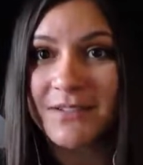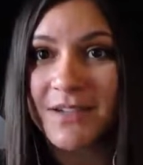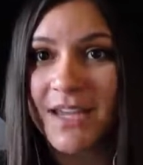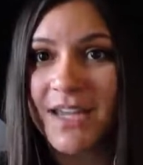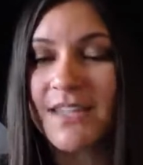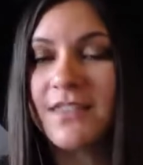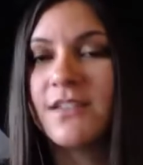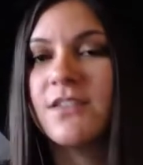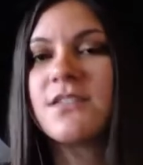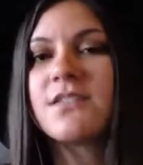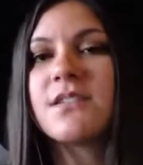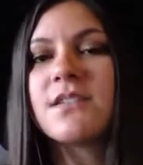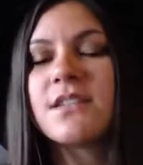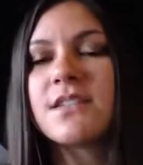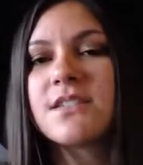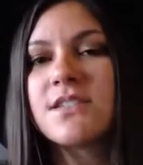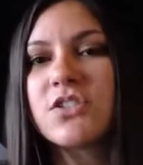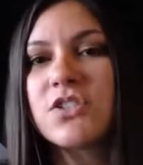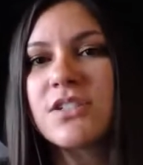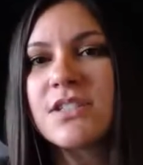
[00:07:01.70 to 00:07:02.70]
okay?
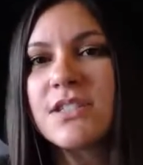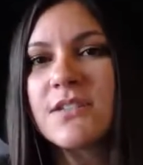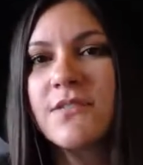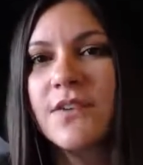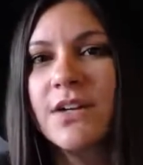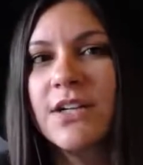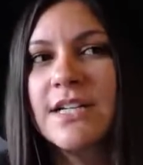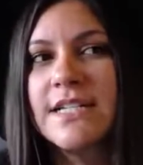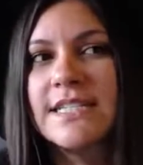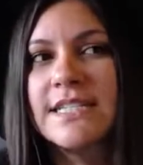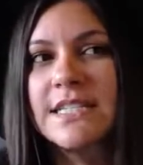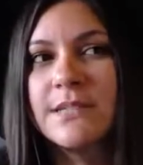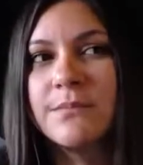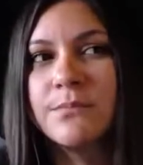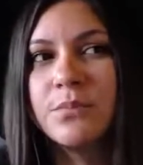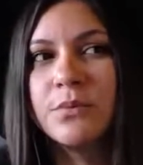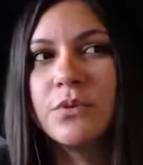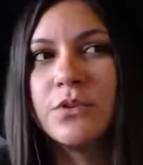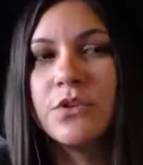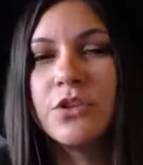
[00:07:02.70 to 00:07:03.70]
This is just a very
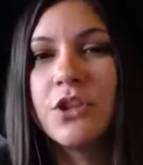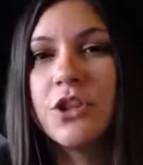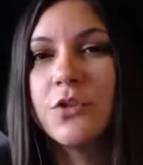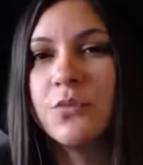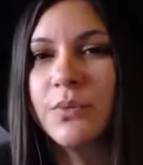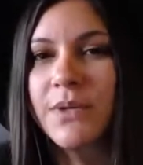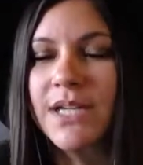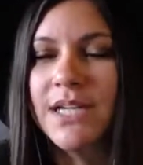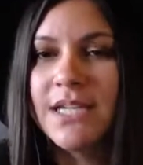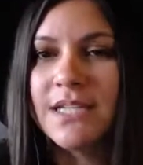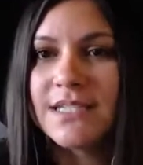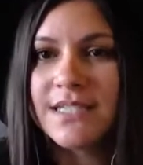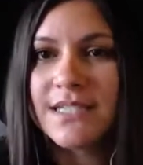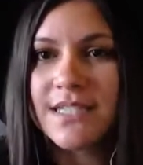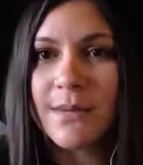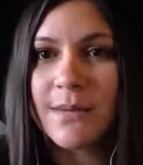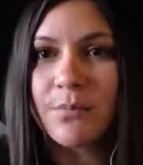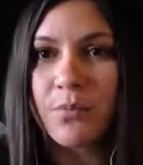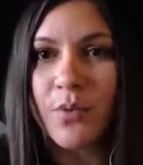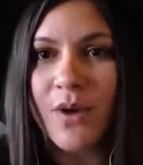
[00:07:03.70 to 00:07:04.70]
simple
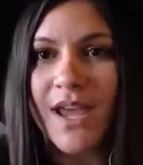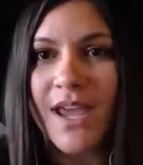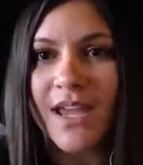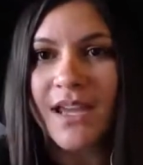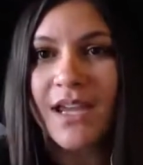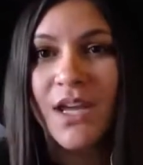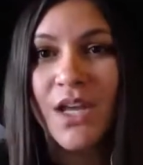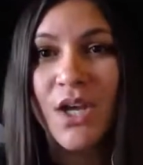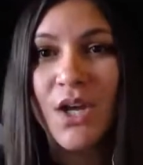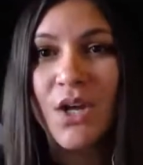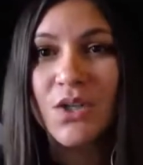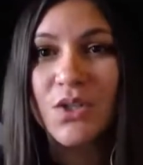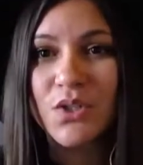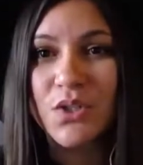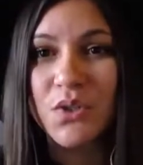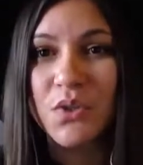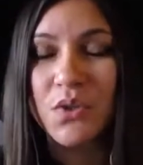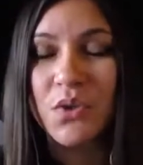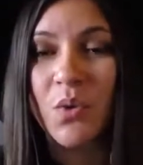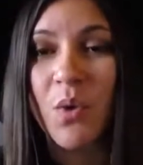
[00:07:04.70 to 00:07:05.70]
3-step way
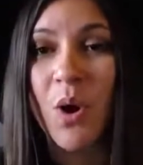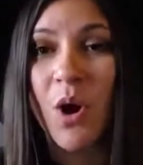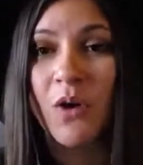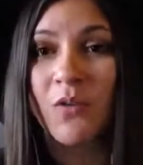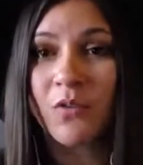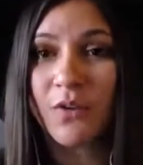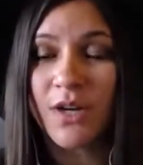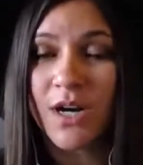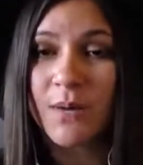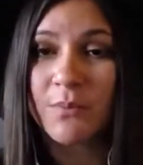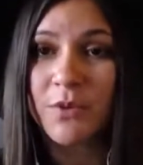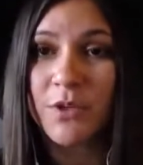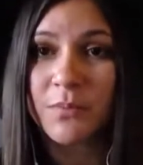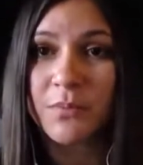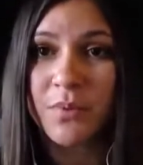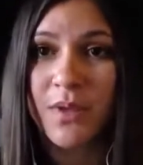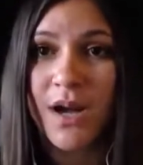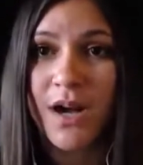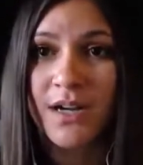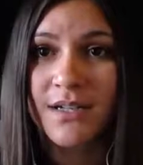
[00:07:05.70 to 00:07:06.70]
to overcome your
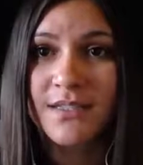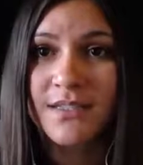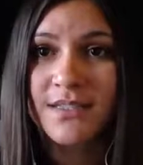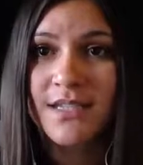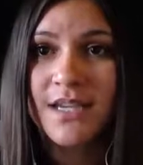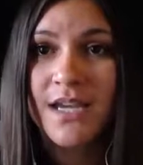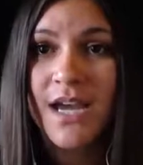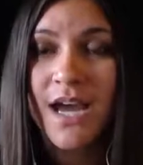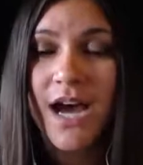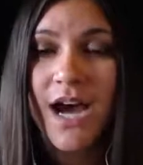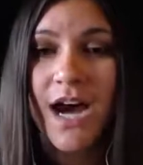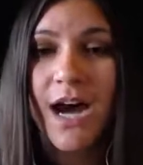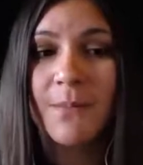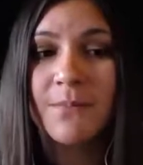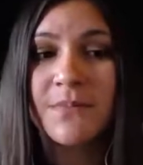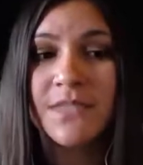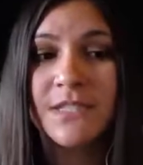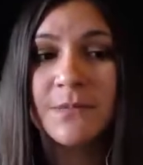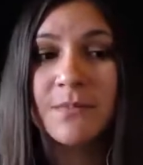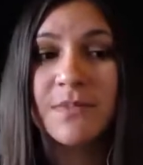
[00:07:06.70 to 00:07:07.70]
blocks,
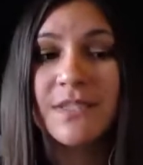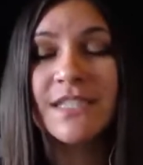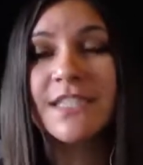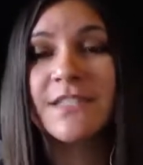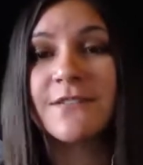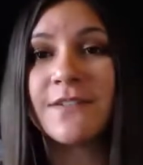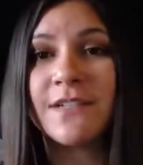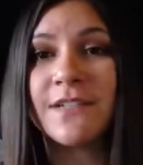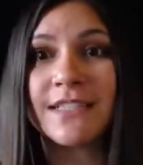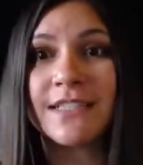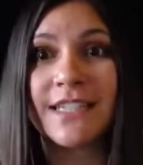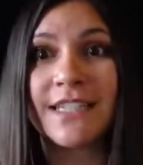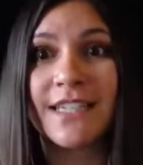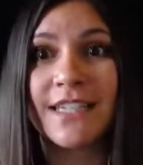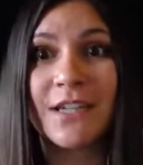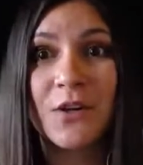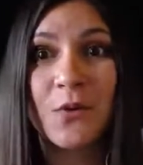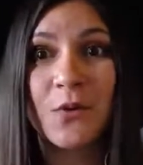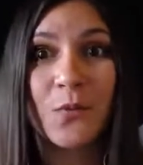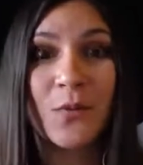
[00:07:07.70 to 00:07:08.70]

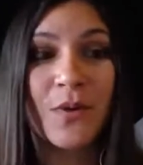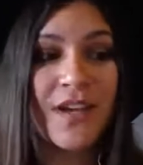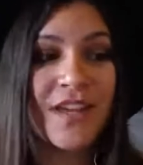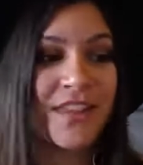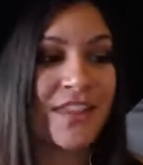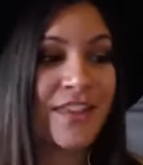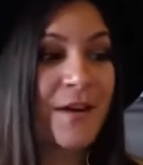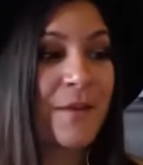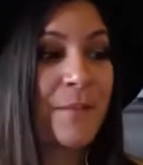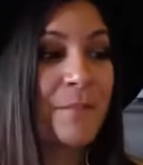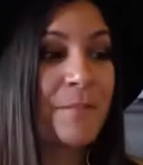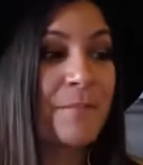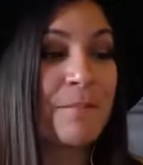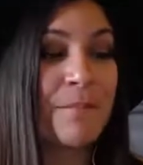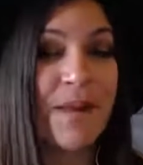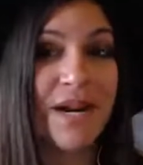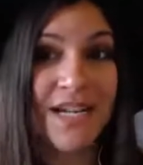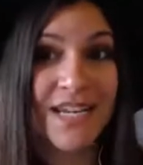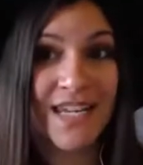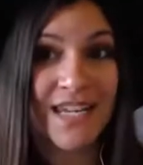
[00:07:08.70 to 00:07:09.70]
specifically with
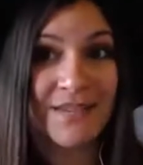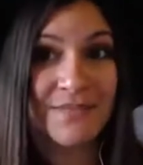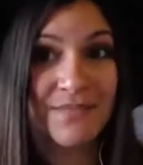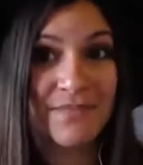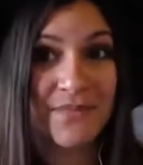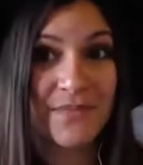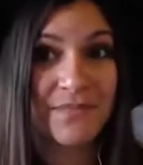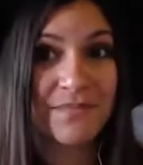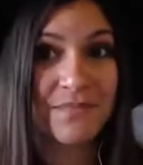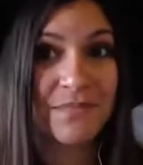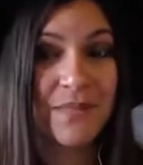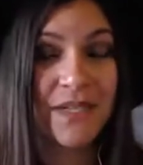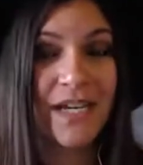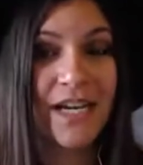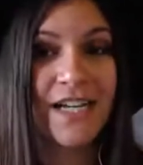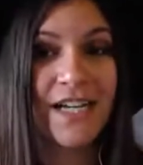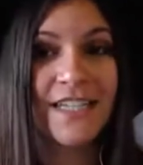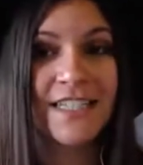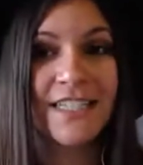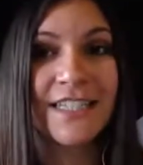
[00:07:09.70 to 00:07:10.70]
money.
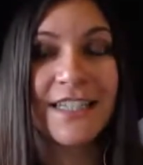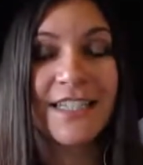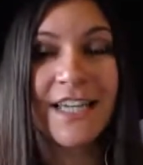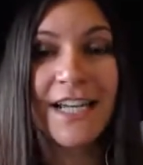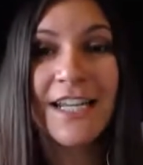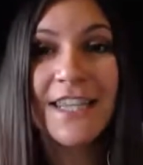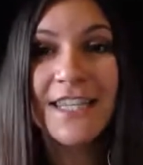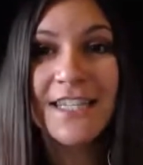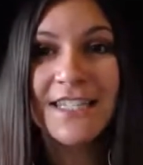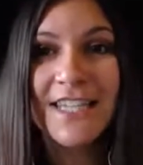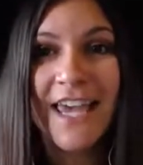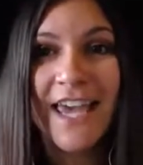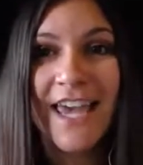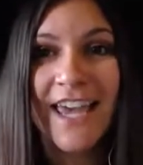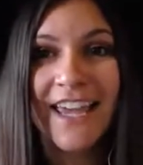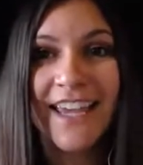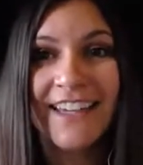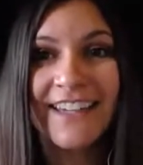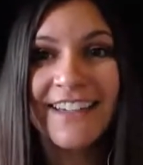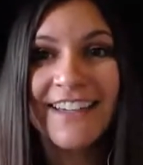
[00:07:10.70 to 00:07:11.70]
Because at the end of the
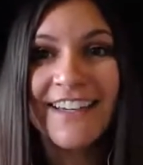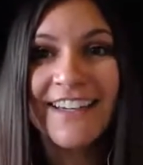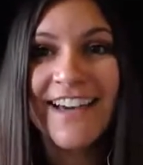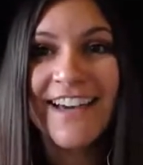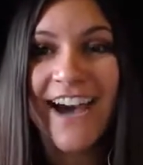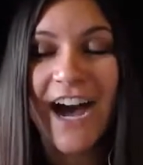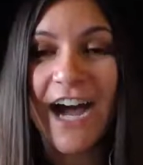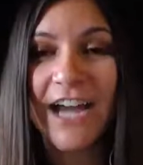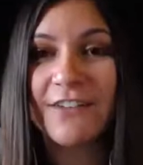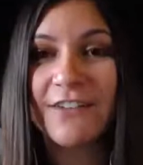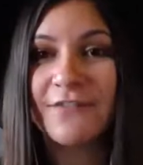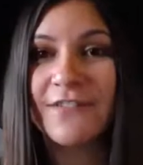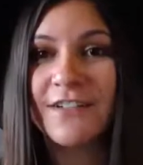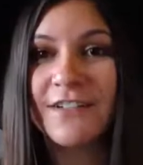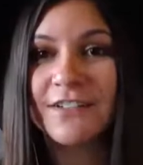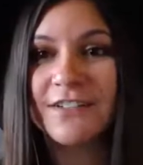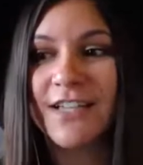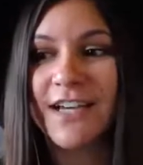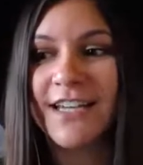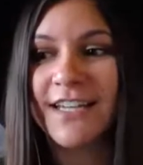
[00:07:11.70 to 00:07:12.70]
day, I
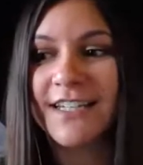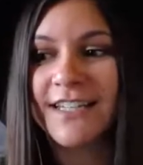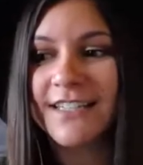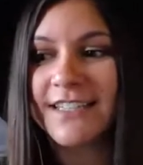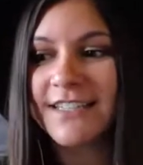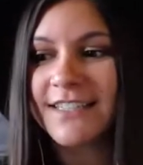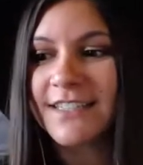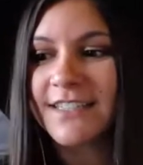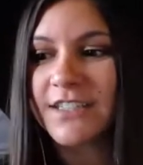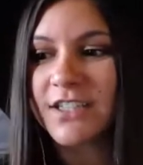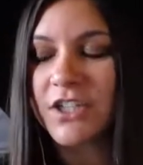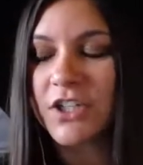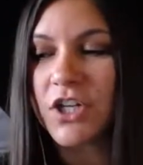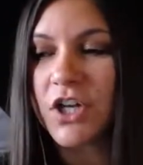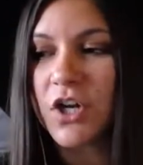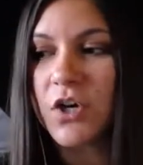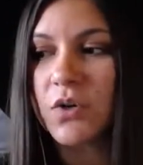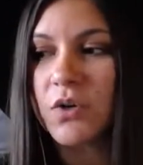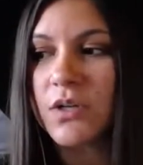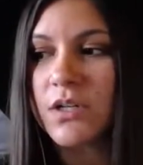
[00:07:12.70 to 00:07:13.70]
feel like,
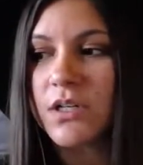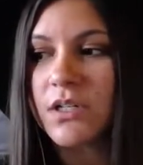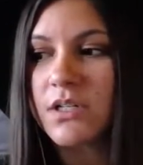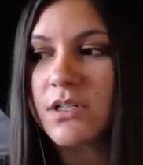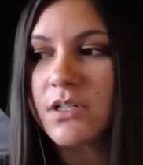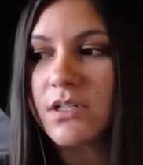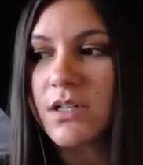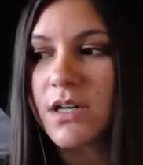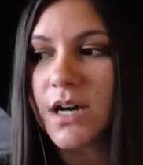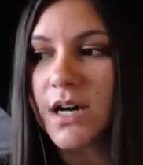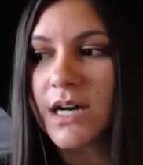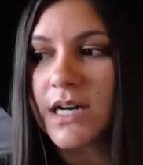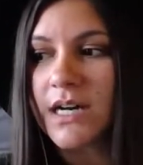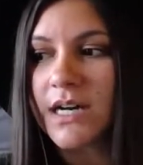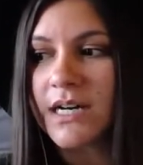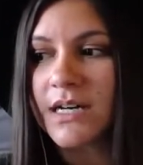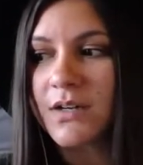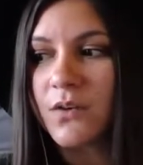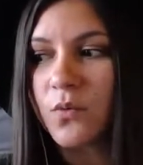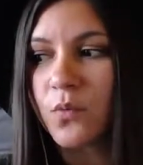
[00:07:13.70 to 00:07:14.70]

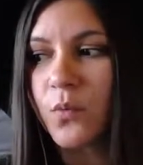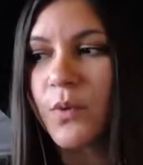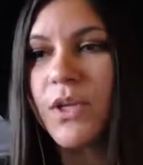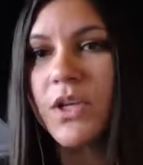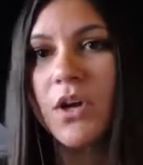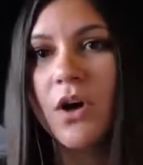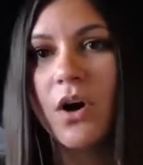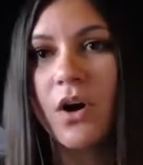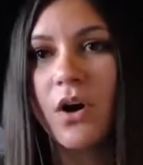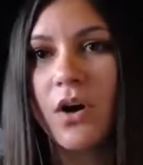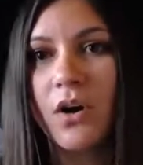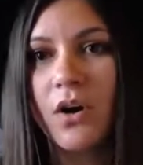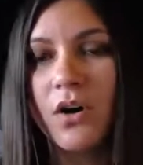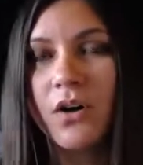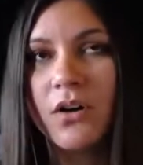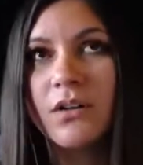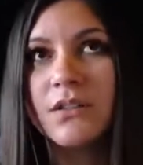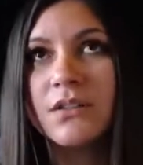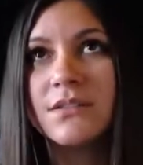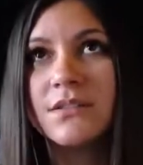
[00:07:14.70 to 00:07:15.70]
we
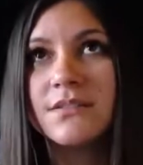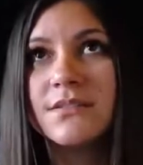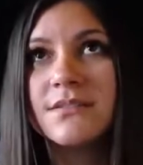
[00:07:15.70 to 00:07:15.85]
all